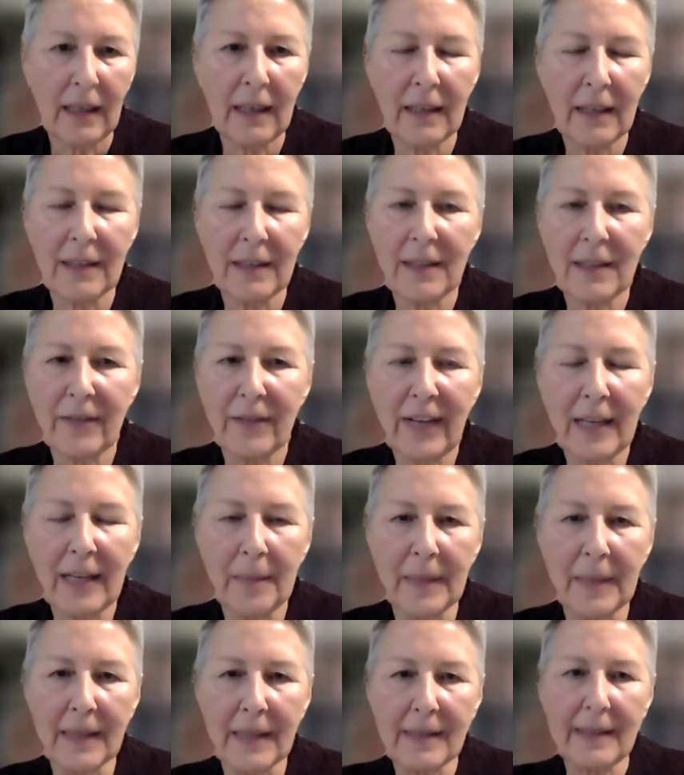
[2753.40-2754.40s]

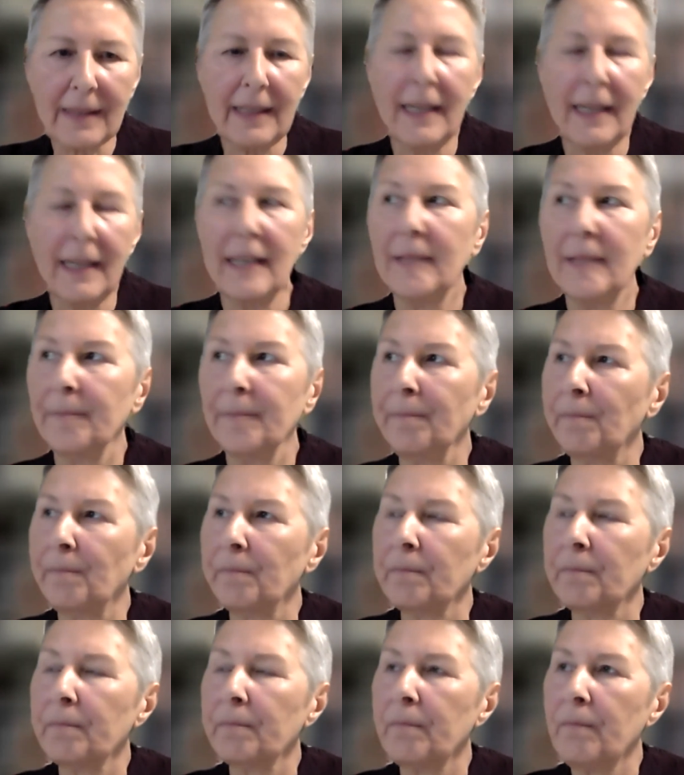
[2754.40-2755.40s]
development, and
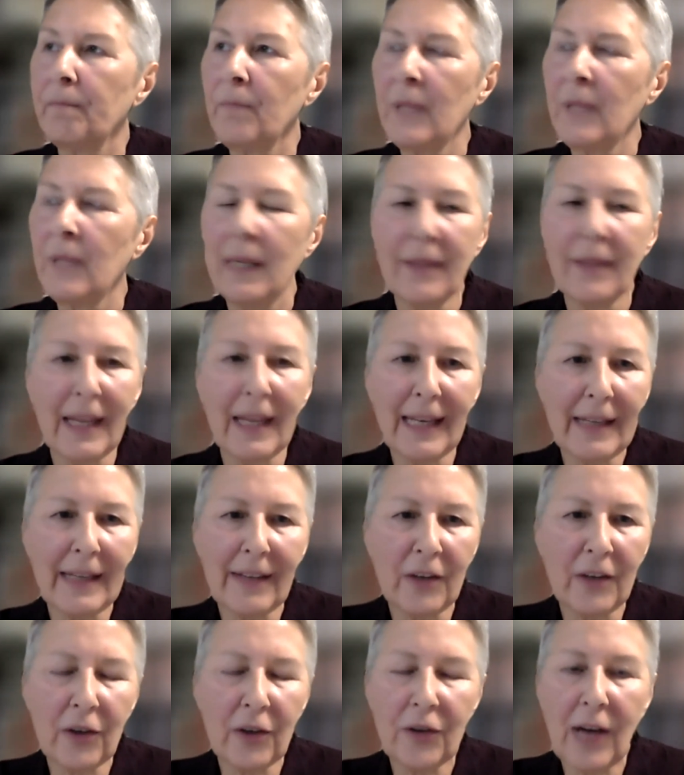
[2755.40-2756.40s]

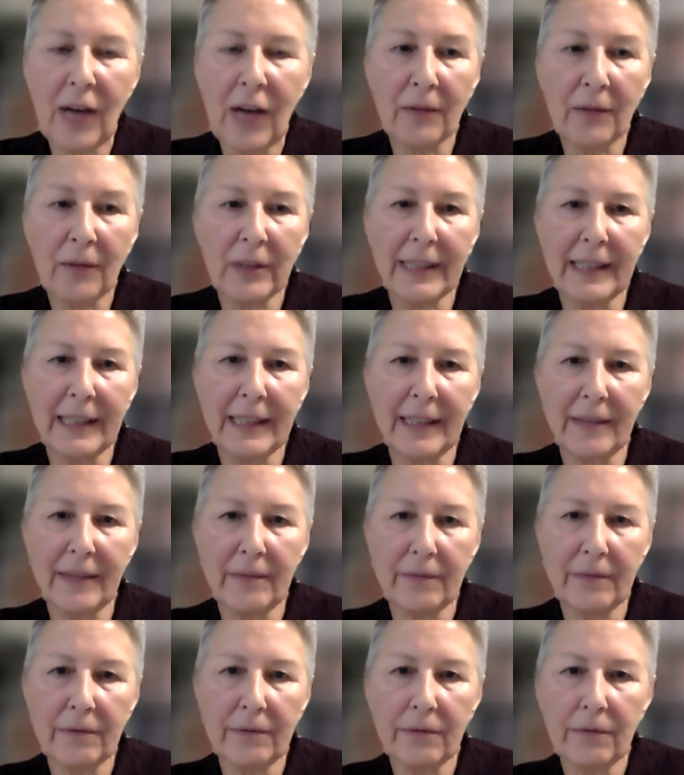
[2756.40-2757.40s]
that are not really,
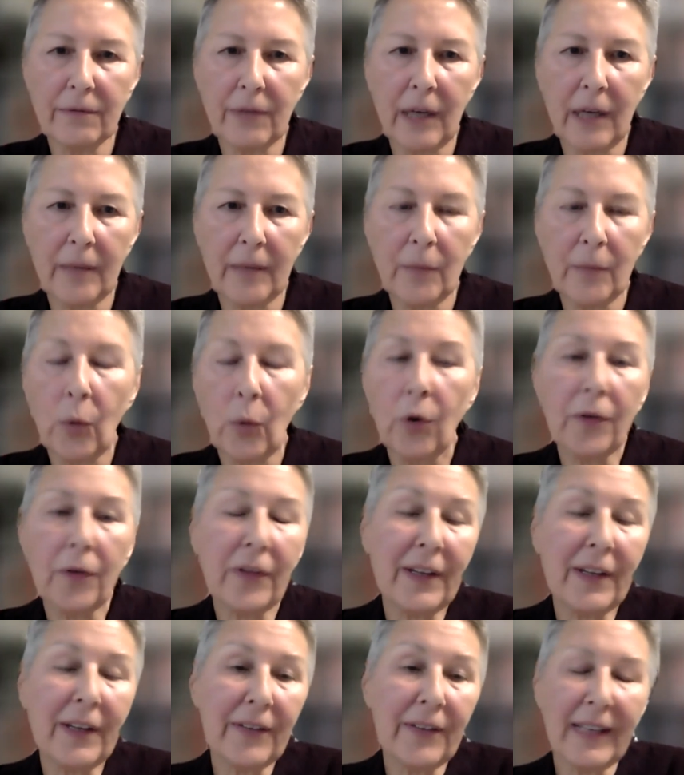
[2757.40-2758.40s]
or
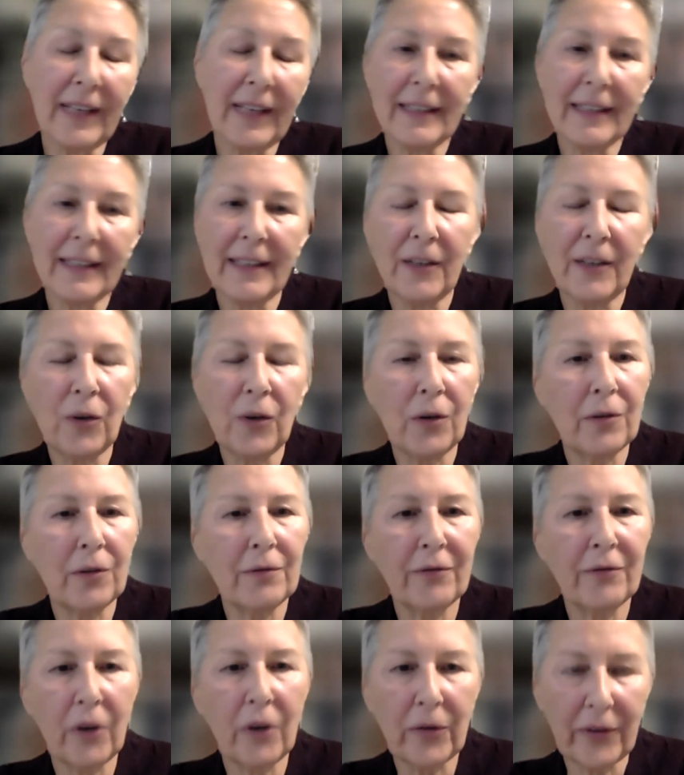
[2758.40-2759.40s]
things like, you know,
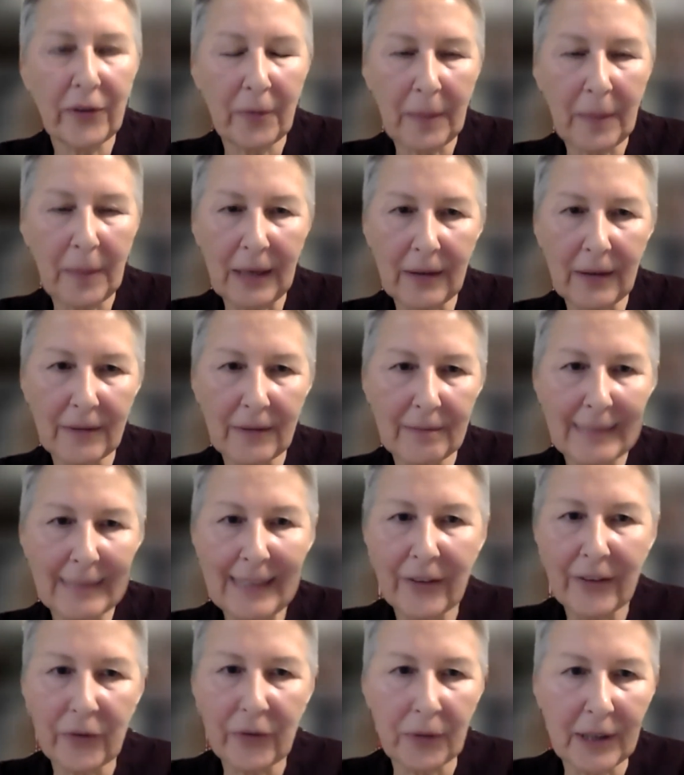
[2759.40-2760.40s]
votes about
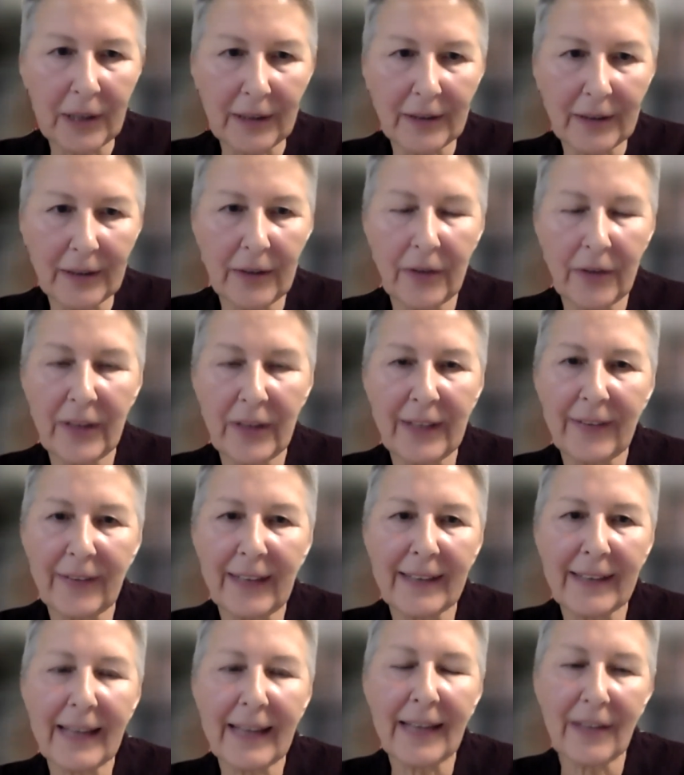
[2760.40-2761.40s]
Israel or things
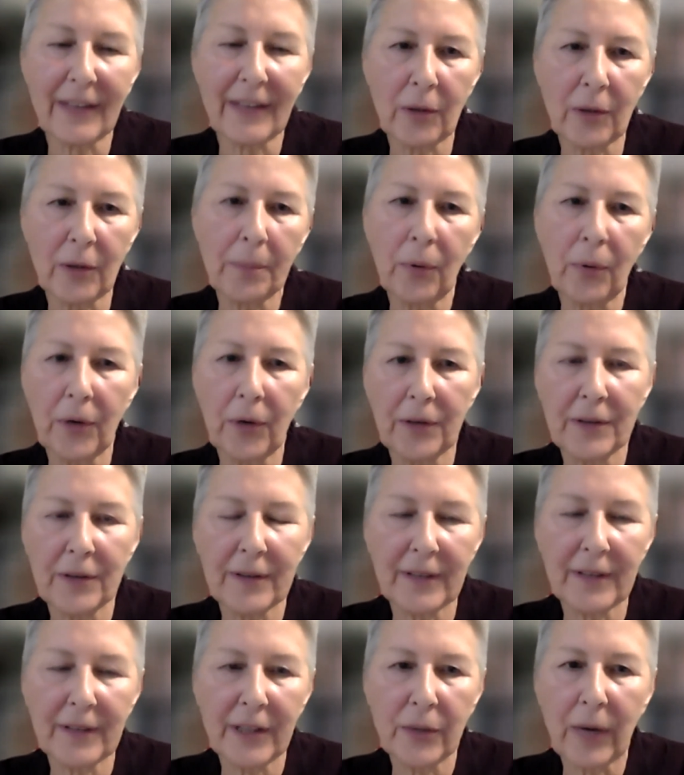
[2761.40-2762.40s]
like that are important to
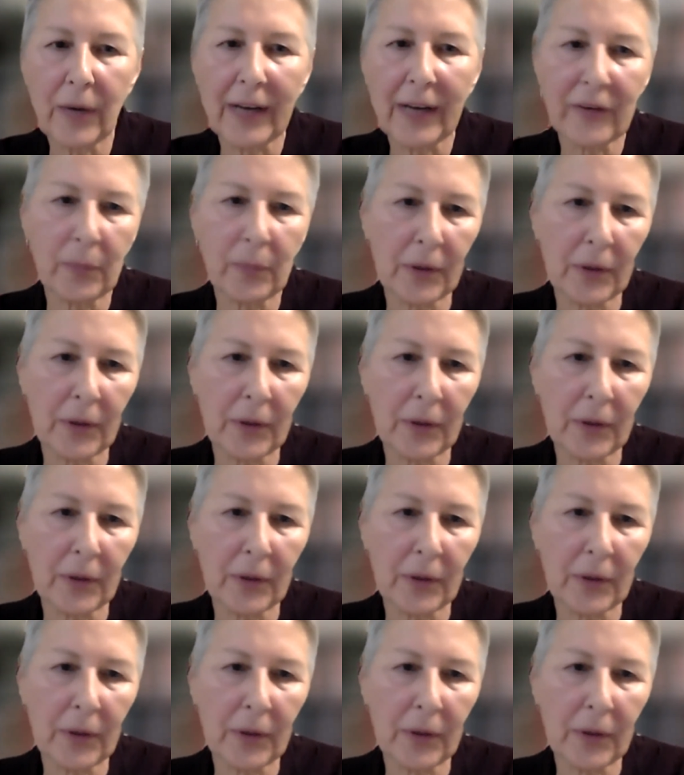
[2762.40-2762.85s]
the US but are